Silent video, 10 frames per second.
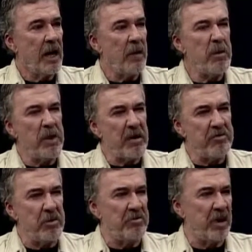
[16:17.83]
And we made a
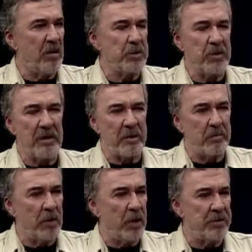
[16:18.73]
few films. We never
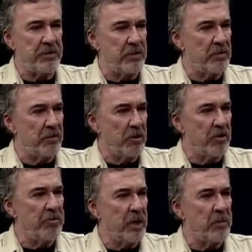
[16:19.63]
went through the
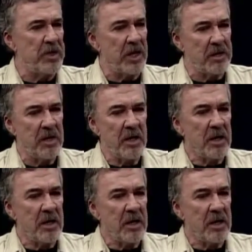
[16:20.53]
roof, but we did